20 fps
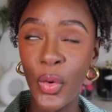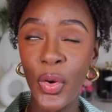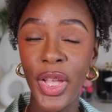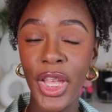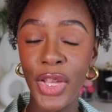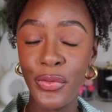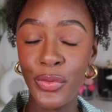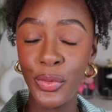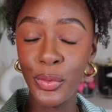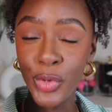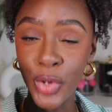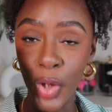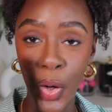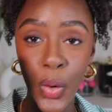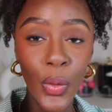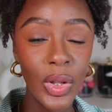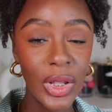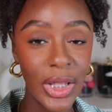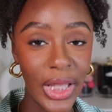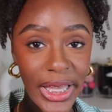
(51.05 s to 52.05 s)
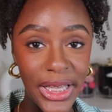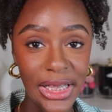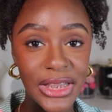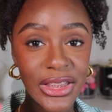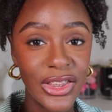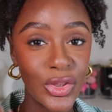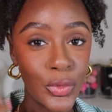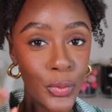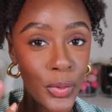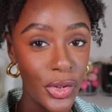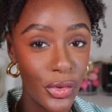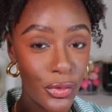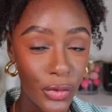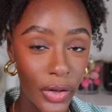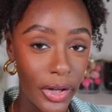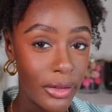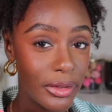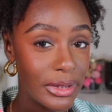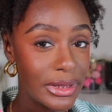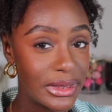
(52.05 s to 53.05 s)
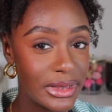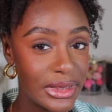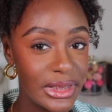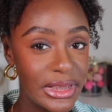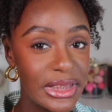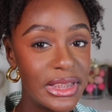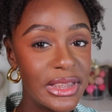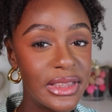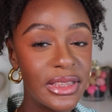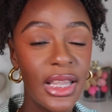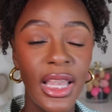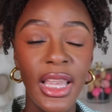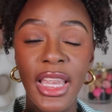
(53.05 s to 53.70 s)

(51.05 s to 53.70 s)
If you don't like sweet fragrances,